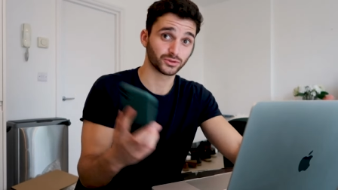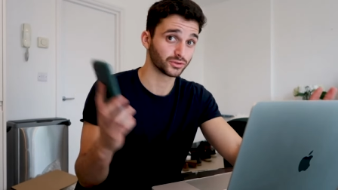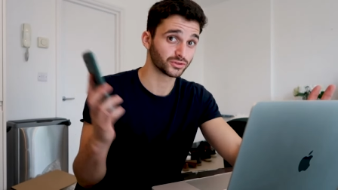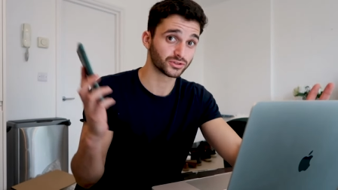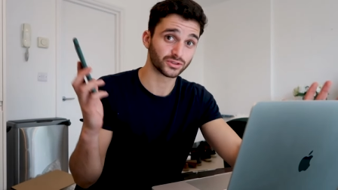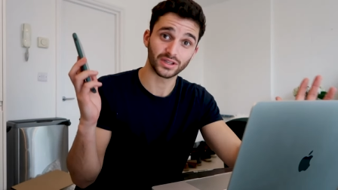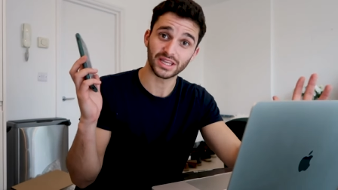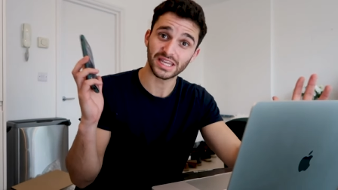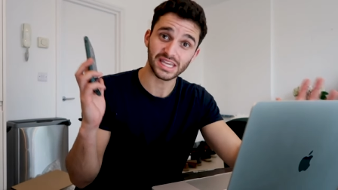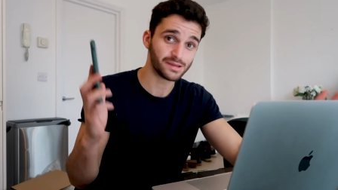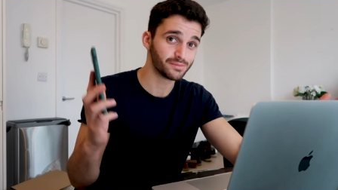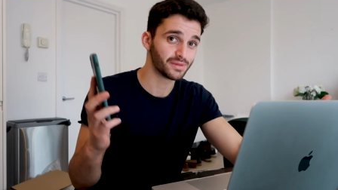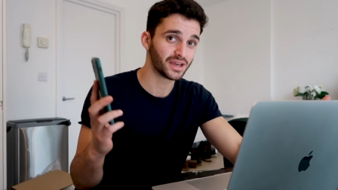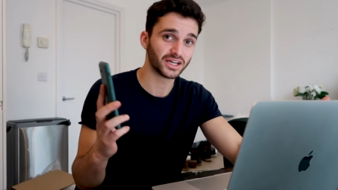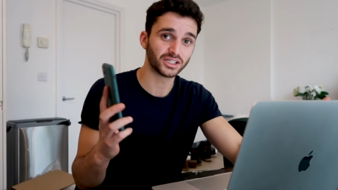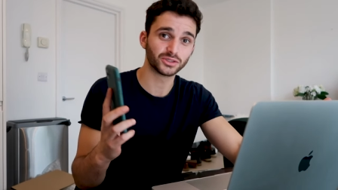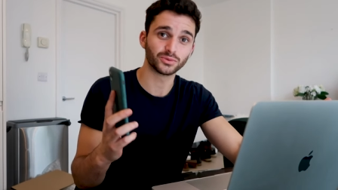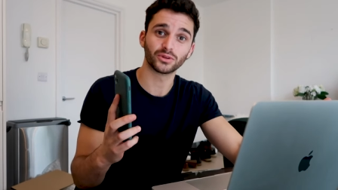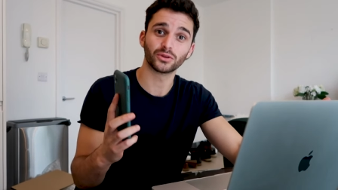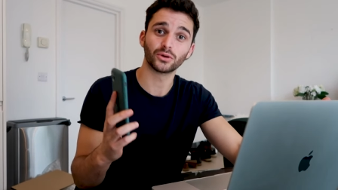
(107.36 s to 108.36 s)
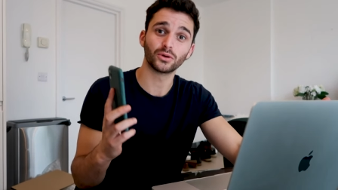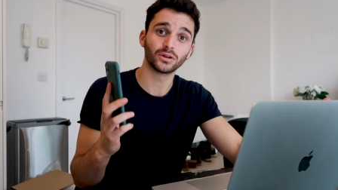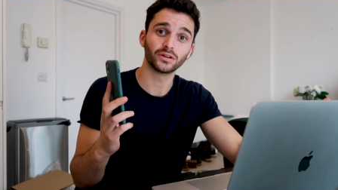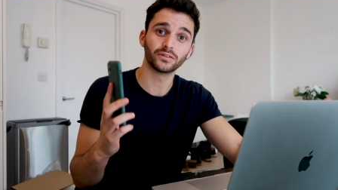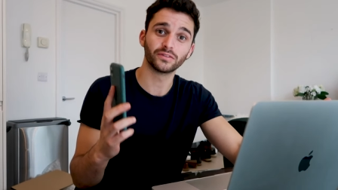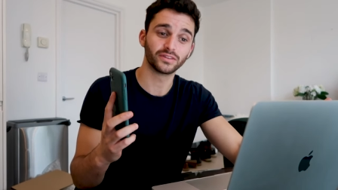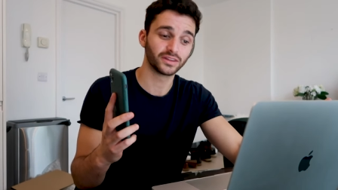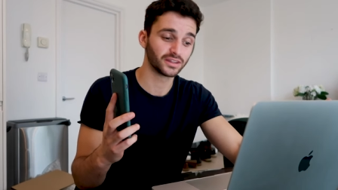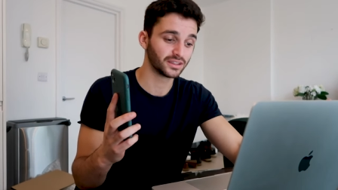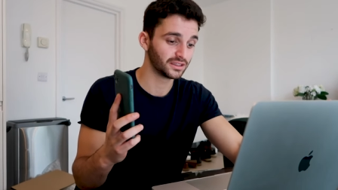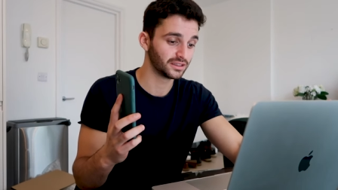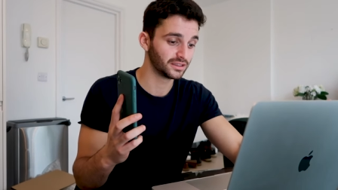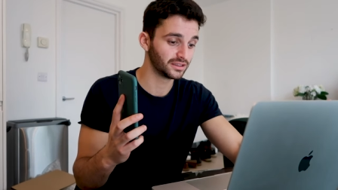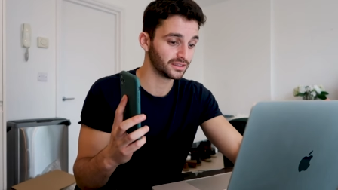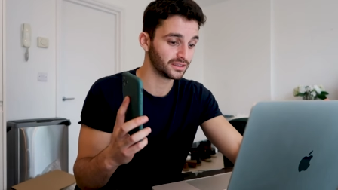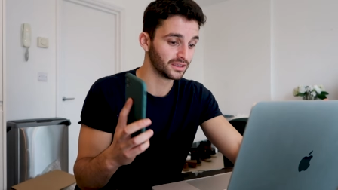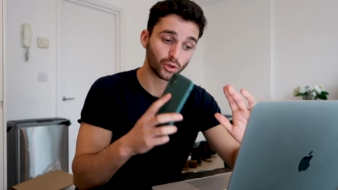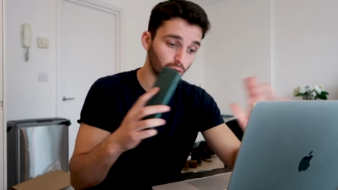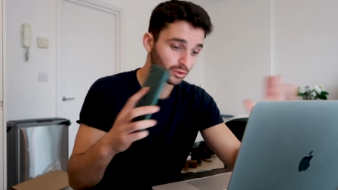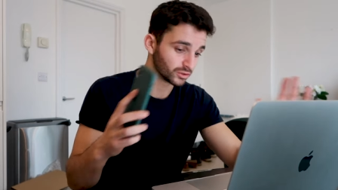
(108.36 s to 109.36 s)
was also emailed with all of
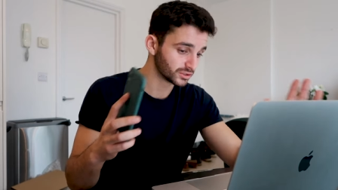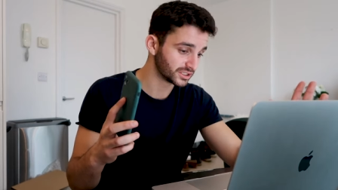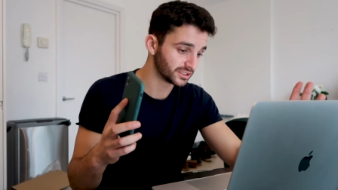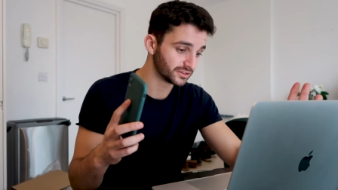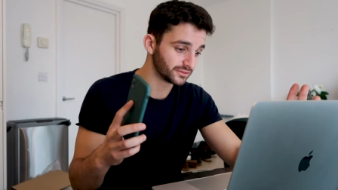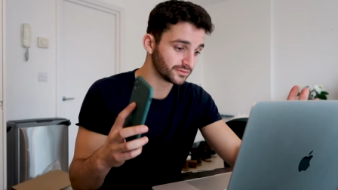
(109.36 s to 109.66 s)
the course